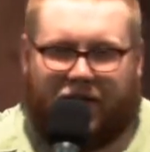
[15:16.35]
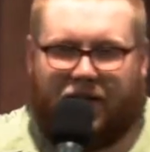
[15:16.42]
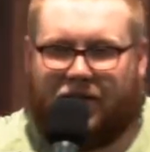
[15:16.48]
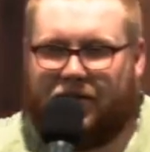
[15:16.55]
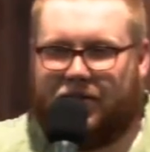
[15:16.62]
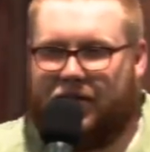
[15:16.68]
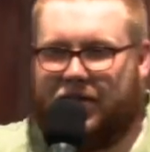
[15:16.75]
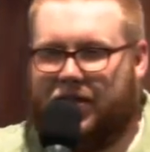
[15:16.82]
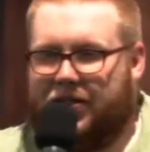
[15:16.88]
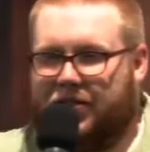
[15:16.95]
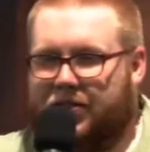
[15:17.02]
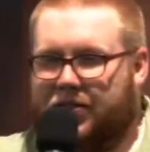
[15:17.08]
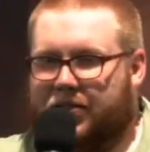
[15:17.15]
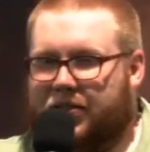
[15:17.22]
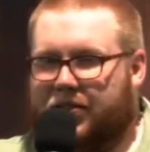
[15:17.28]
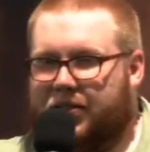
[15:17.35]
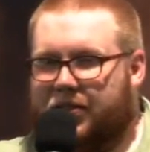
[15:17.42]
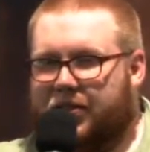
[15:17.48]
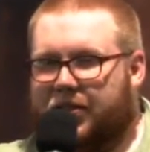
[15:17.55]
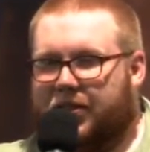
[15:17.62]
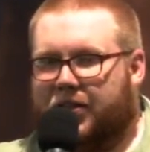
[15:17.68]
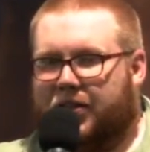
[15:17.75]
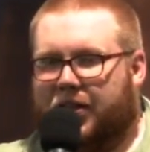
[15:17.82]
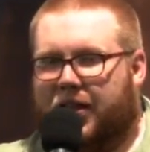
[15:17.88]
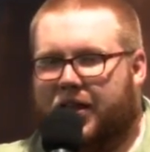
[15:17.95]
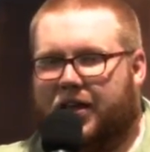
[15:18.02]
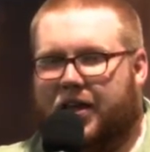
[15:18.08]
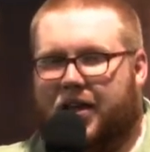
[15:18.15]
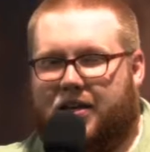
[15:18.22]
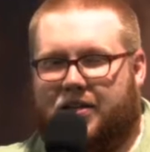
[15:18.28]
Yeah, it is.
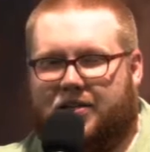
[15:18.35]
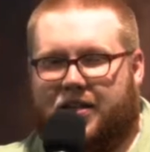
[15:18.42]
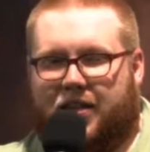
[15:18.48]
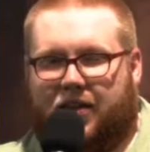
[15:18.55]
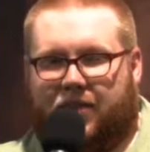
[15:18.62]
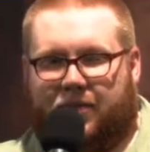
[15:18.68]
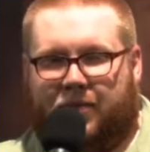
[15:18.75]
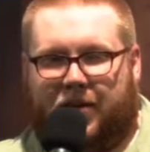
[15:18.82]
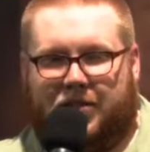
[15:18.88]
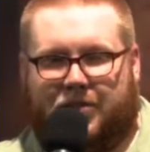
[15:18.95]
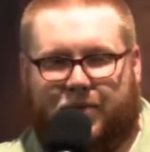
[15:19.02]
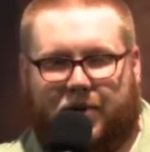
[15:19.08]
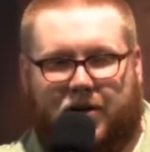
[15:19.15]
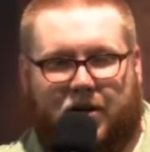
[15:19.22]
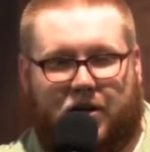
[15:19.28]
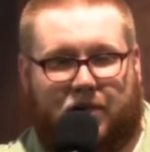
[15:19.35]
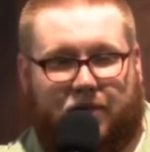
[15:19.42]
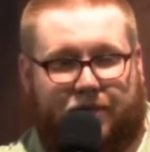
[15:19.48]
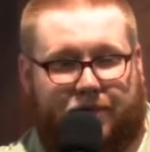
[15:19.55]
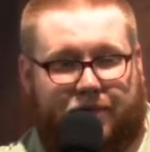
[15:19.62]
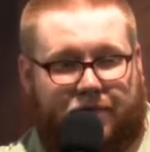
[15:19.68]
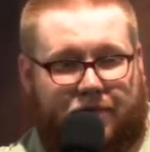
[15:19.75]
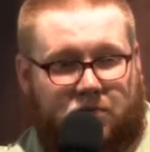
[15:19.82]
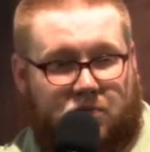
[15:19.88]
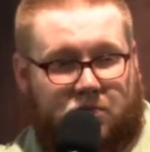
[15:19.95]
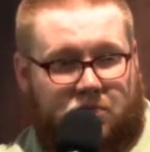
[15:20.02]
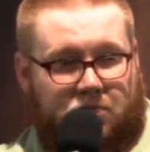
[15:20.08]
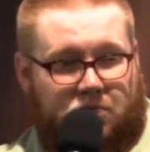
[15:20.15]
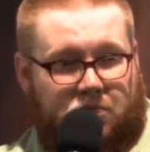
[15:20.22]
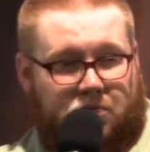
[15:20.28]
And God has not given me a spirit of,
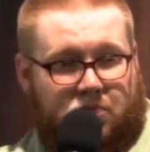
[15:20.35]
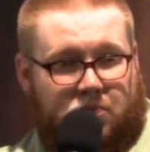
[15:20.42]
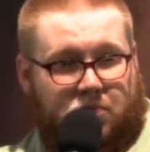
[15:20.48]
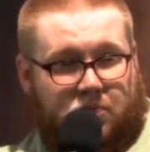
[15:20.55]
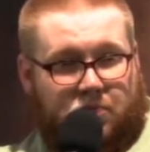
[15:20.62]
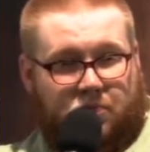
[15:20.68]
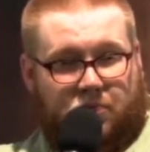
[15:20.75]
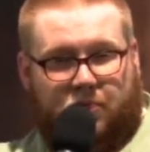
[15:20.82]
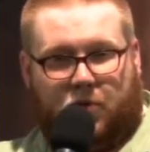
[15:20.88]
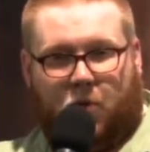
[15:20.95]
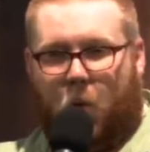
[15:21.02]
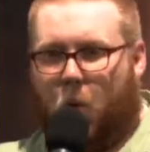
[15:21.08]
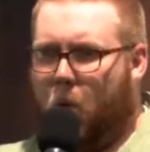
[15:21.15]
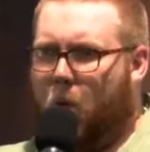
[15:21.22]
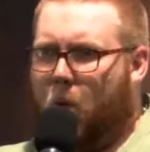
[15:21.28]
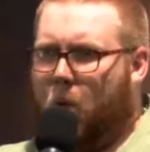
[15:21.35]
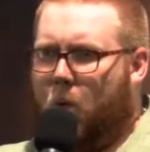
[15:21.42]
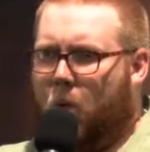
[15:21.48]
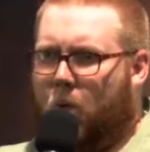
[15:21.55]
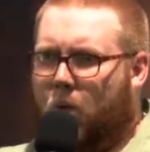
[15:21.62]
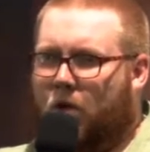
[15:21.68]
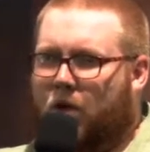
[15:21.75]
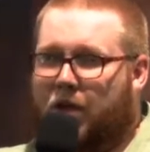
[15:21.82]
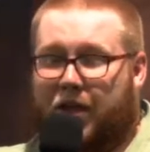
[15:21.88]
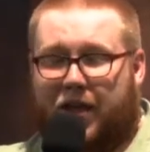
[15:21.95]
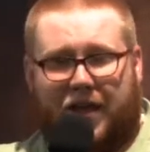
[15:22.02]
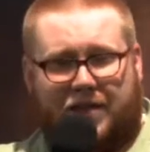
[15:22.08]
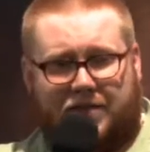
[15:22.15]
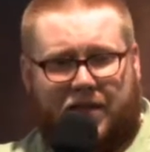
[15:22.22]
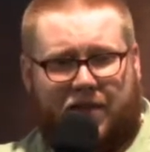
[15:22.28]
ooh,
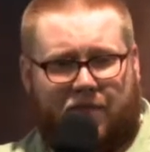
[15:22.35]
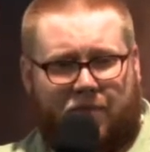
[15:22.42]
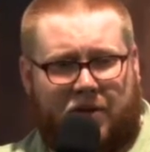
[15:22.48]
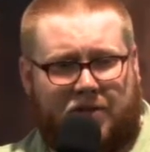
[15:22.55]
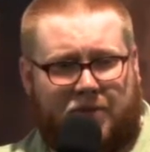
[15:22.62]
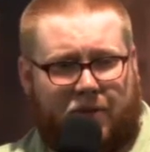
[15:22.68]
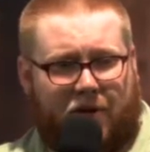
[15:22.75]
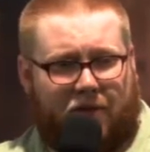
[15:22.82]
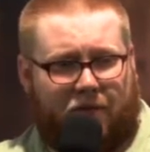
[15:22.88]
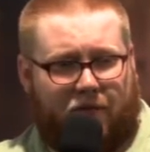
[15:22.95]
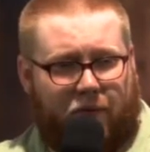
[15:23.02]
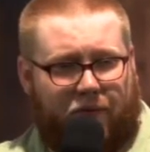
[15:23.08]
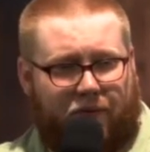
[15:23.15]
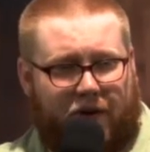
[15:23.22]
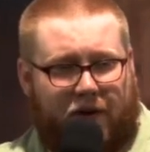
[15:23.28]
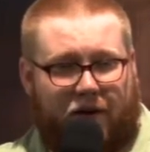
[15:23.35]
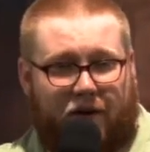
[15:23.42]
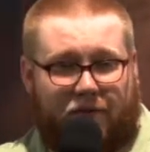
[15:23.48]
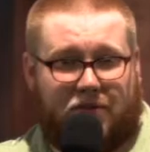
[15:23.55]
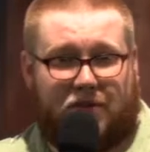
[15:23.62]
He hasn't given me a spirit of fear.